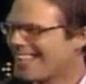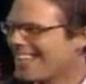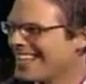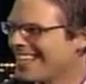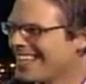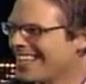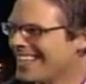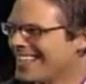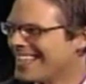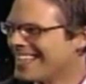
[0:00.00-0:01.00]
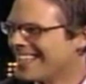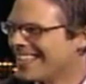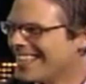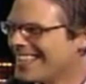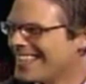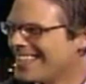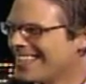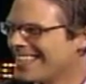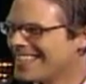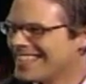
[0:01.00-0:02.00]

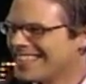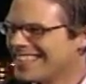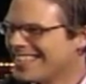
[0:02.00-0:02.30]
The person shown says nothing.